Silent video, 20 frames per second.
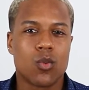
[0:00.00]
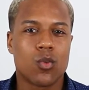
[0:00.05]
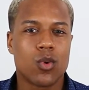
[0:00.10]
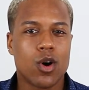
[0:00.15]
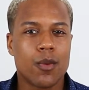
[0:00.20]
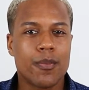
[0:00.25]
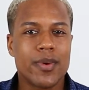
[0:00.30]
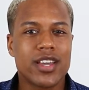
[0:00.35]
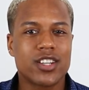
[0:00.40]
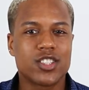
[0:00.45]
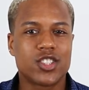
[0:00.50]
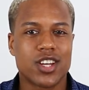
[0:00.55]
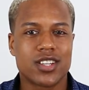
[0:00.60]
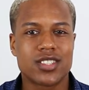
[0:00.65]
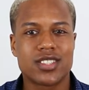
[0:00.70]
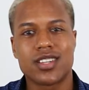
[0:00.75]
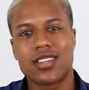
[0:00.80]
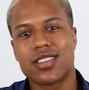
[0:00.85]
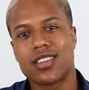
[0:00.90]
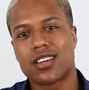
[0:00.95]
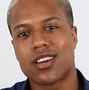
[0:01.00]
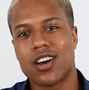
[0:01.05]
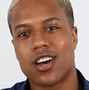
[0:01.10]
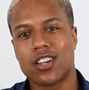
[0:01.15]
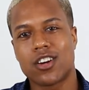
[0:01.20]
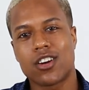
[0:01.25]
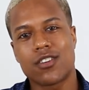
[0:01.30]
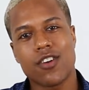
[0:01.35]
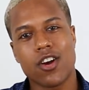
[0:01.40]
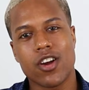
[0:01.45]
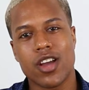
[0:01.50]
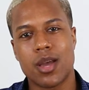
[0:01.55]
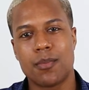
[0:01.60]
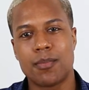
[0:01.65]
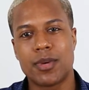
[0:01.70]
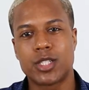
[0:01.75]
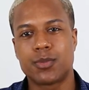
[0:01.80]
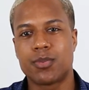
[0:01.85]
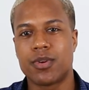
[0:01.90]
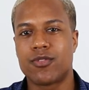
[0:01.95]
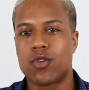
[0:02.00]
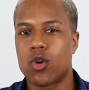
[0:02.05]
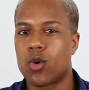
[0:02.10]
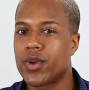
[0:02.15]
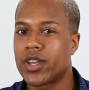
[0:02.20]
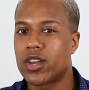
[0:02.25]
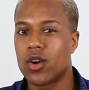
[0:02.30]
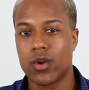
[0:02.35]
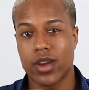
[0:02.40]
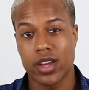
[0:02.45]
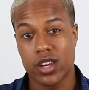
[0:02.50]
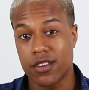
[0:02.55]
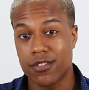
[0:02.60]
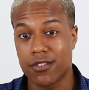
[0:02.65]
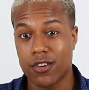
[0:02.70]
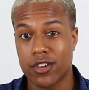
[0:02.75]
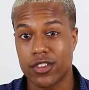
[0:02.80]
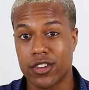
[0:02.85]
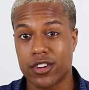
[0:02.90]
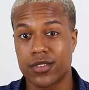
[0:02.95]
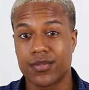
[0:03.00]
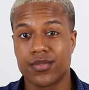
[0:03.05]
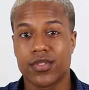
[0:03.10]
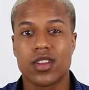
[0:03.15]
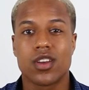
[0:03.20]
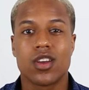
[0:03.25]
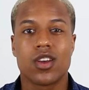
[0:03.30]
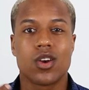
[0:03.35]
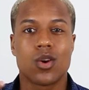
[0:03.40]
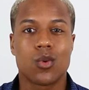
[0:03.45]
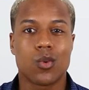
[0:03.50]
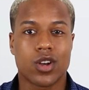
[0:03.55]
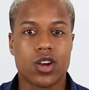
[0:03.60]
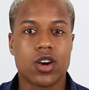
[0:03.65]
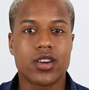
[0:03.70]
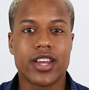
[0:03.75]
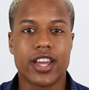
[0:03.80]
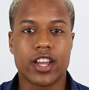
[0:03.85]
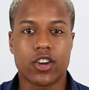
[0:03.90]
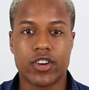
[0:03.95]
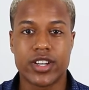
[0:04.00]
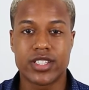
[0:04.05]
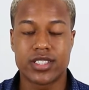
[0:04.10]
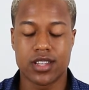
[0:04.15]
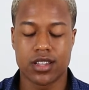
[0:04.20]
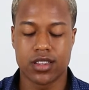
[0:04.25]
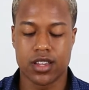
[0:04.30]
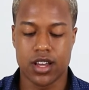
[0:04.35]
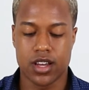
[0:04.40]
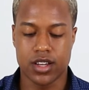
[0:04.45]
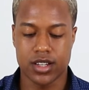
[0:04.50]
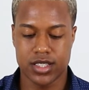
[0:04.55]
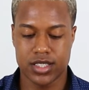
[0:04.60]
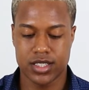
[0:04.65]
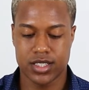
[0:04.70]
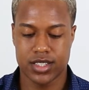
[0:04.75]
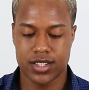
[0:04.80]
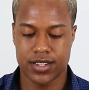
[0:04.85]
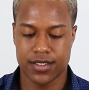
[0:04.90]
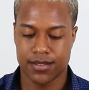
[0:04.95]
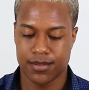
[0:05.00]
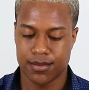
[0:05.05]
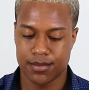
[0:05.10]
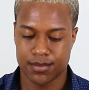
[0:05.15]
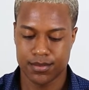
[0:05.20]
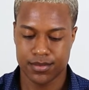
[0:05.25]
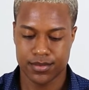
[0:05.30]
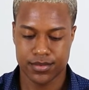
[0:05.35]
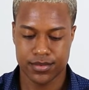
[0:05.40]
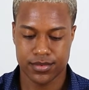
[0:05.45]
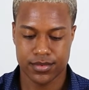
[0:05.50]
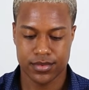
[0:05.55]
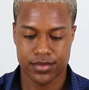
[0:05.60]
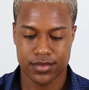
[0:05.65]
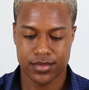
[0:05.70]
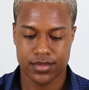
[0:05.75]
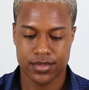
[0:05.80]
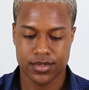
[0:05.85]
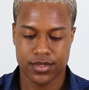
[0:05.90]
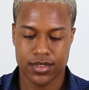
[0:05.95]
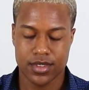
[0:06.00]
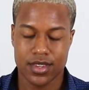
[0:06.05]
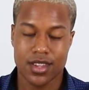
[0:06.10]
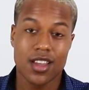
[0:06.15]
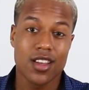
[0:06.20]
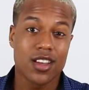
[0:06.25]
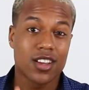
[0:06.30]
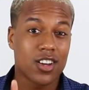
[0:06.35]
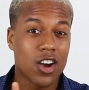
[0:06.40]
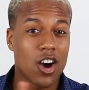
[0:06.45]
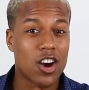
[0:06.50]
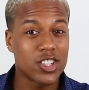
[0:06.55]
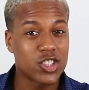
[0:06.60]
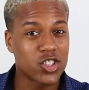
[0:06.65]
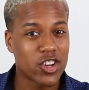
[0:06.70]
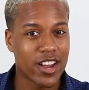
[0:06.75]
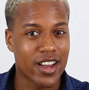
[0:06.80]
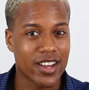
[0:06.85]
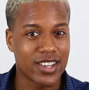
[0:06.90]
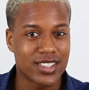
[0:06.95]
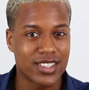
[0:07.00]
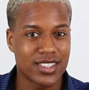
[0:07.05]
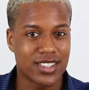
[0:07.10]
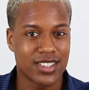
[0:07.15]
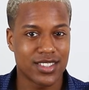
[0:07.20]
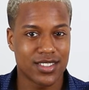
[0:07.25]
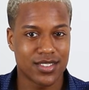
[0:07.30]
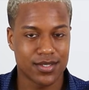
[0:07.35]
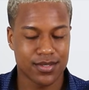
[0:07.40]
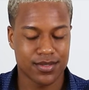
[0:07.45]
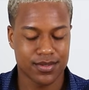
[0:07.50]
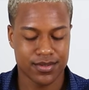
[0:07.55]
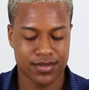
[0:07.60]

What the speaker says: We'll be adjusting the color of our image before we go any further. We're going to increase the lux, contrast,